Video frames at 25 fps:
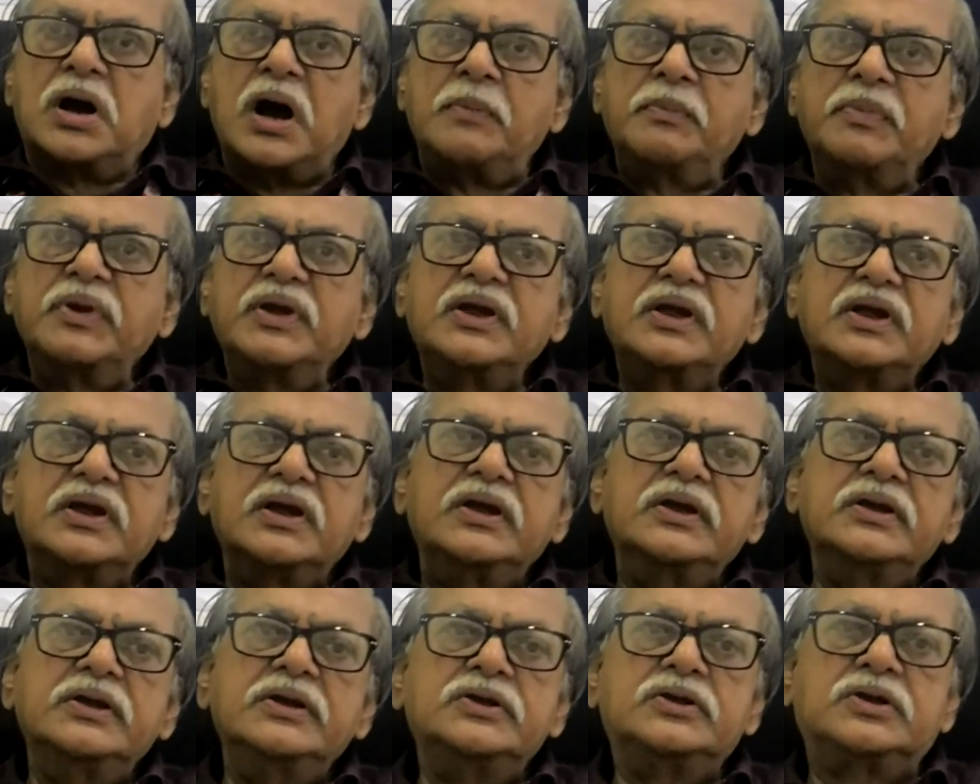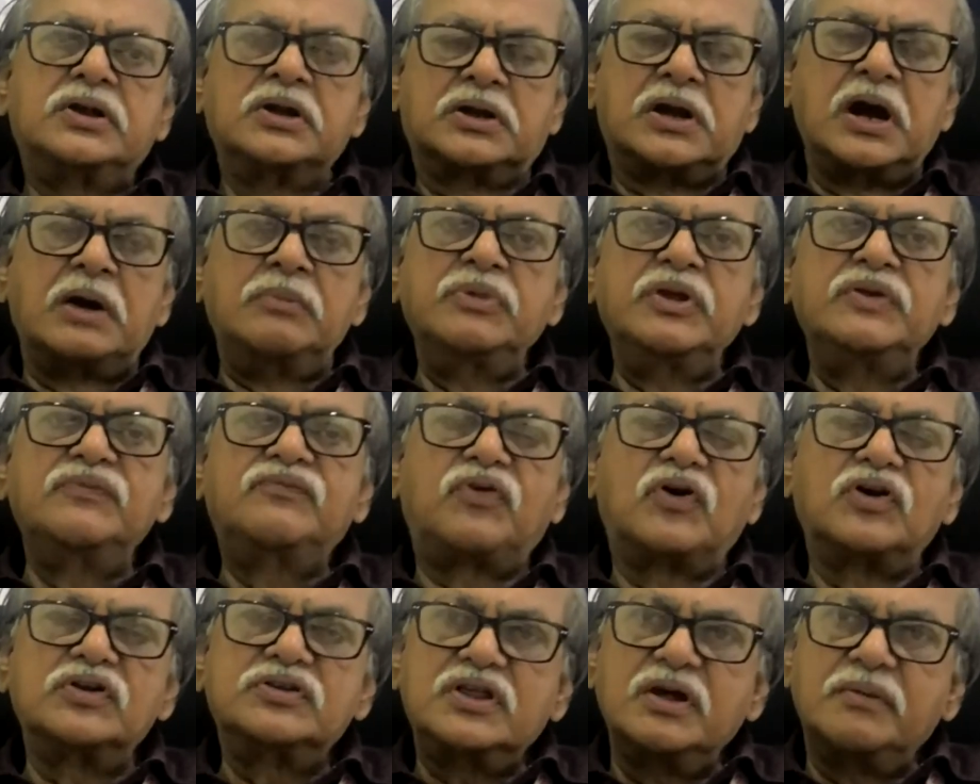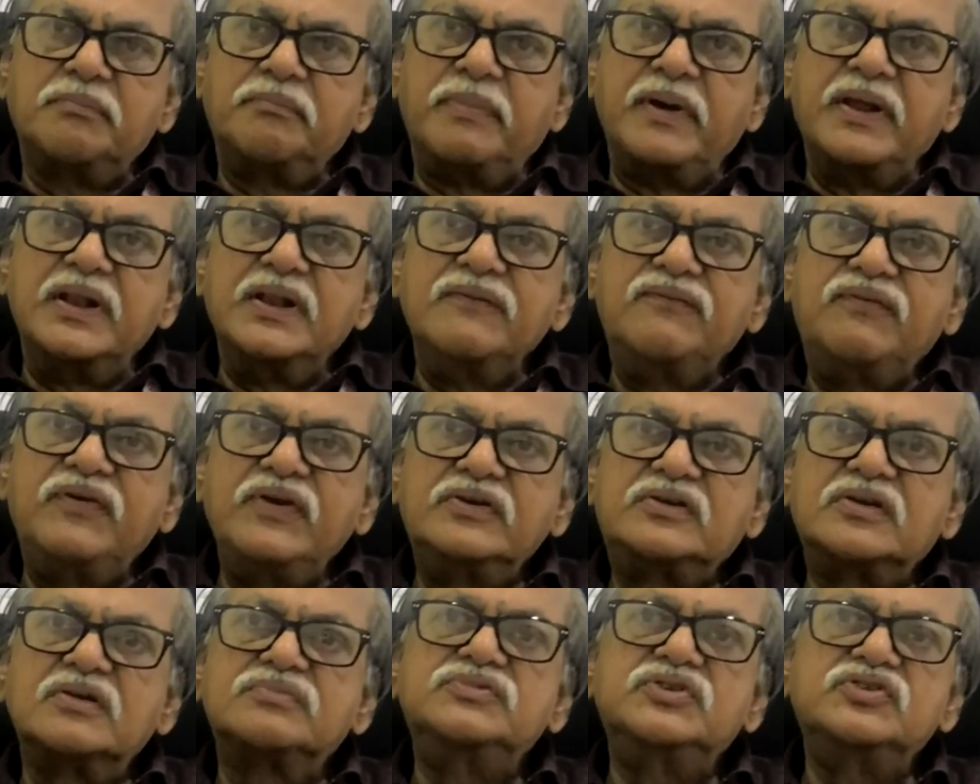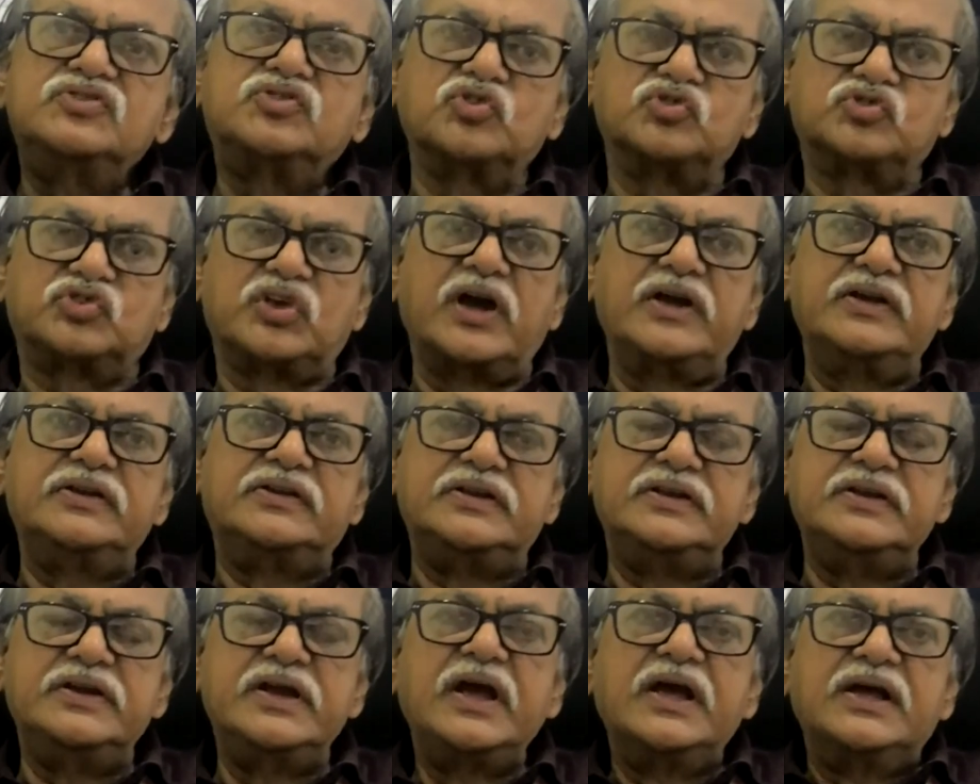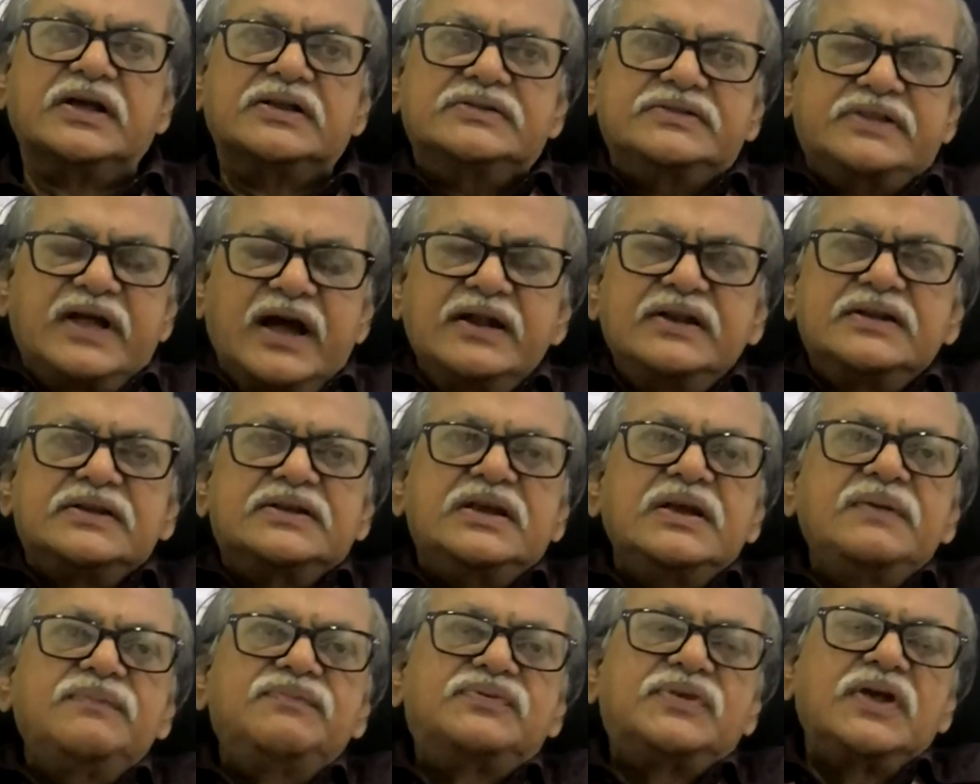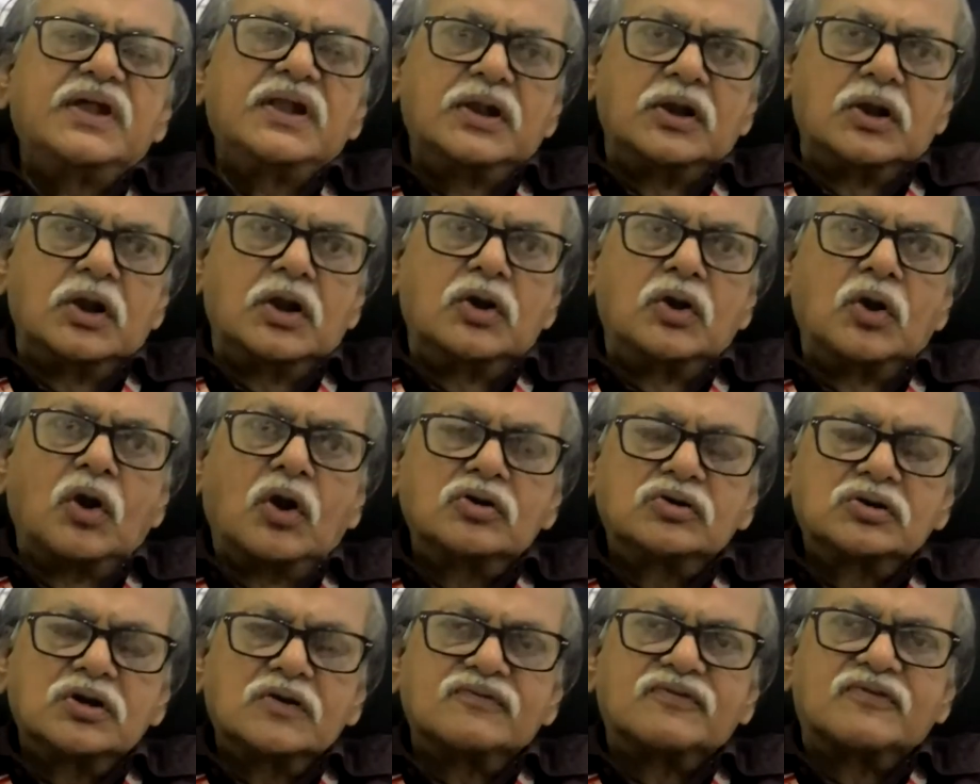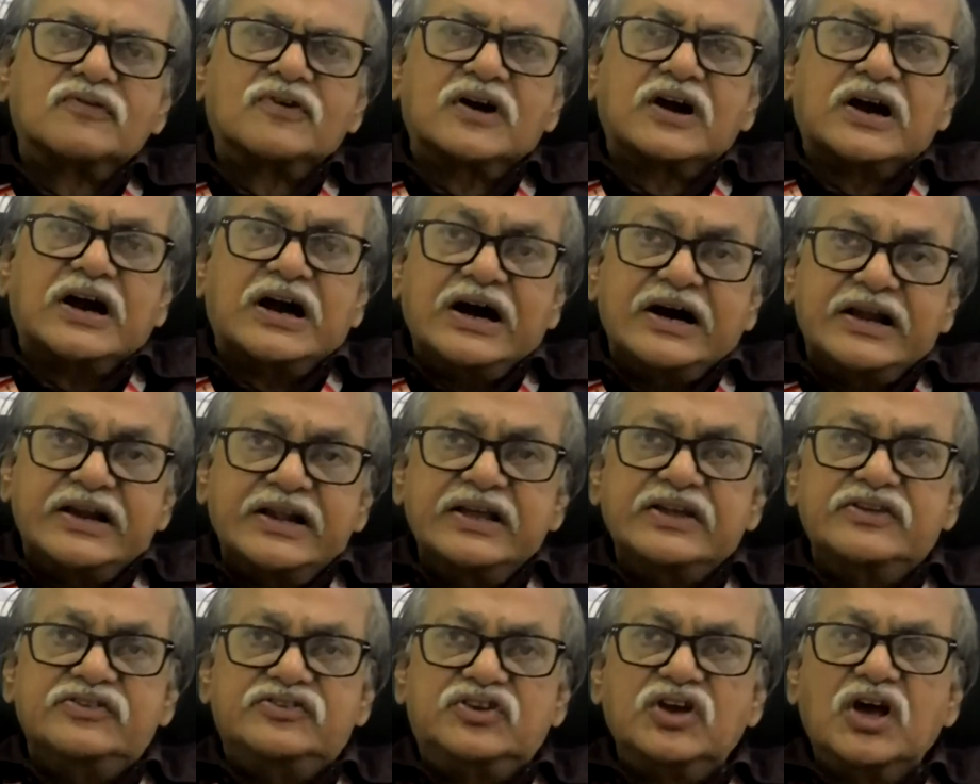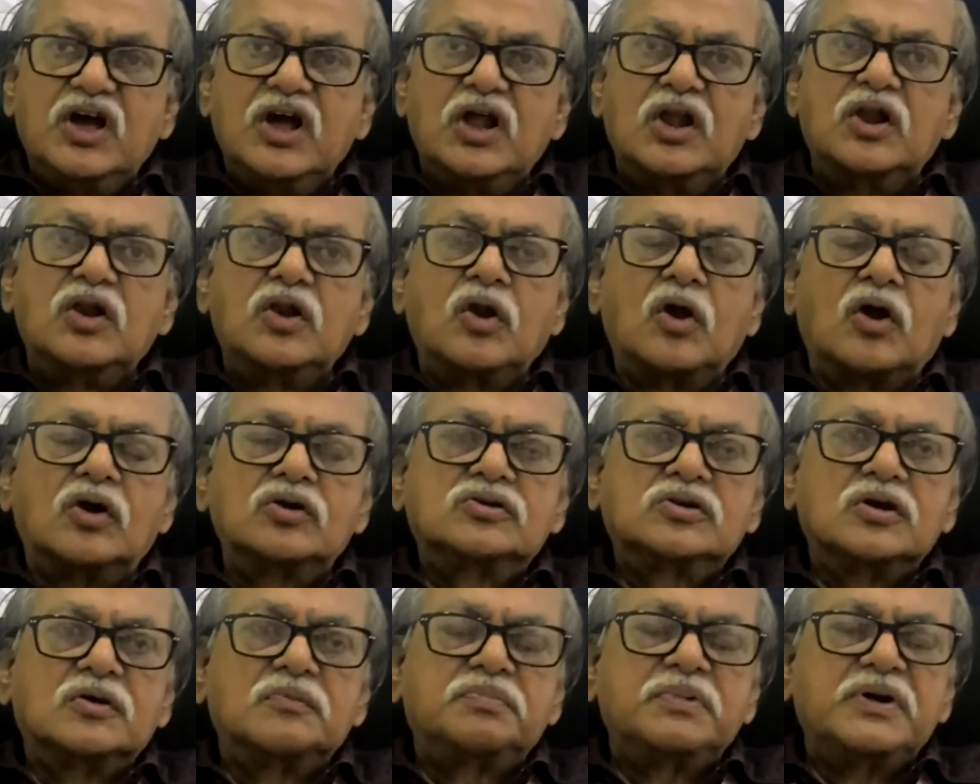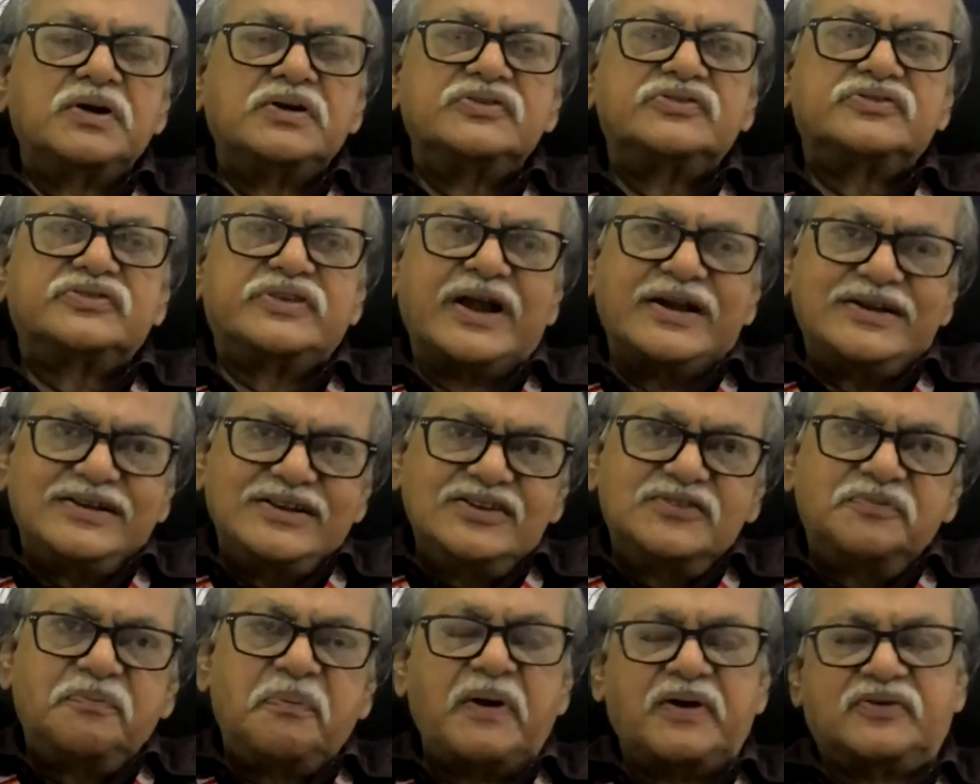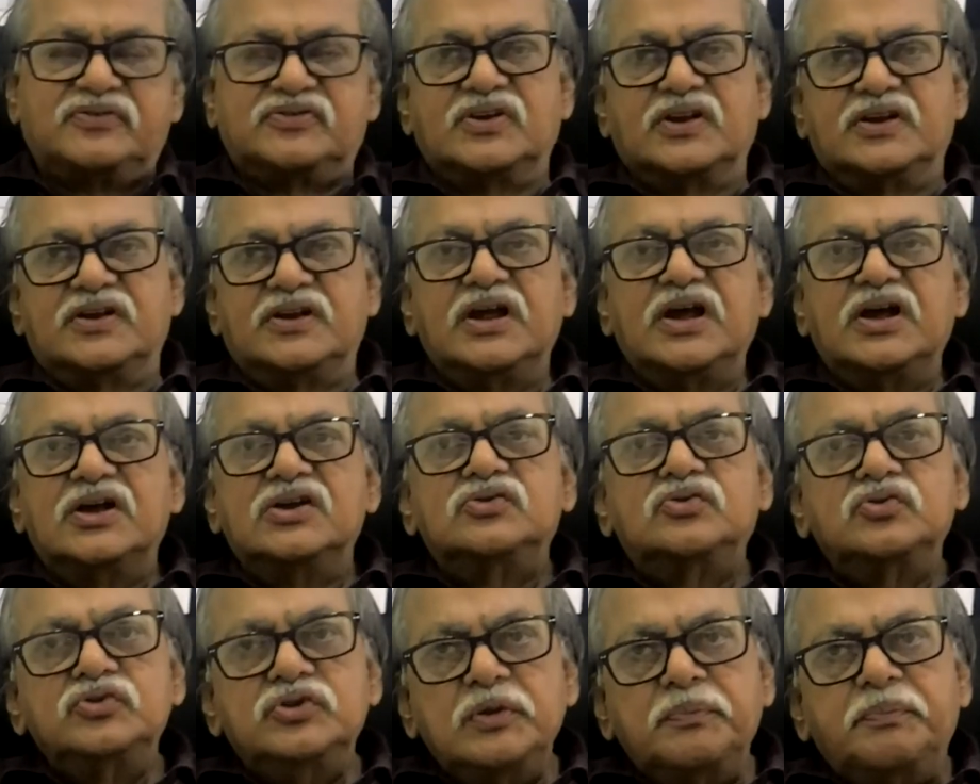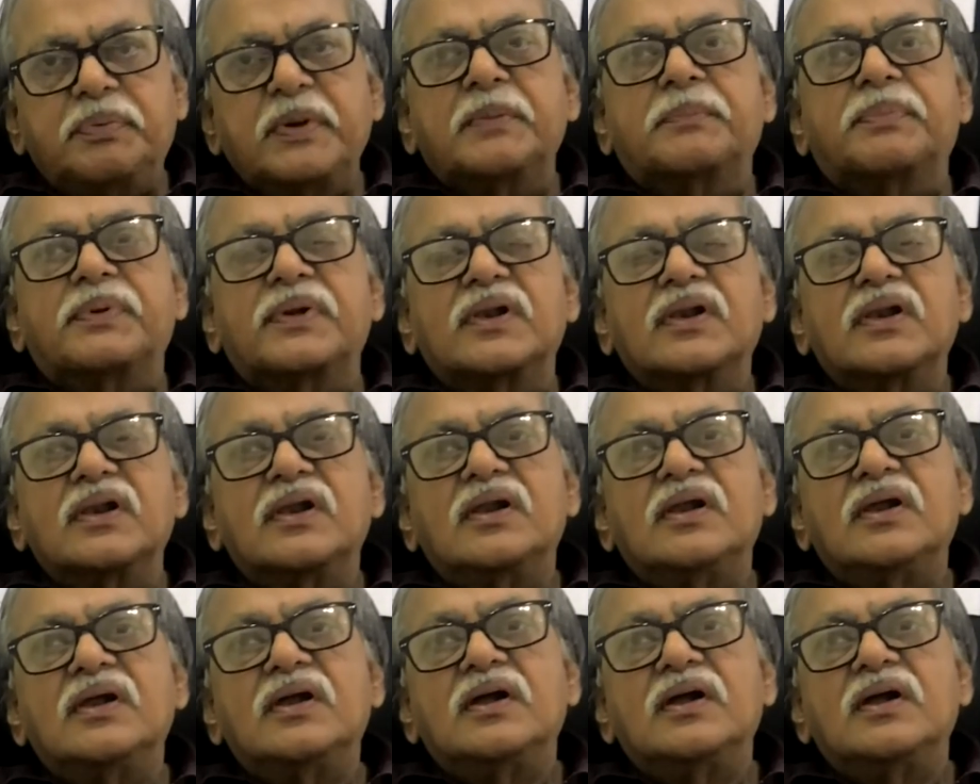coming for the benefit of the society, that gives a lot of courage, lot of satisfaction to the people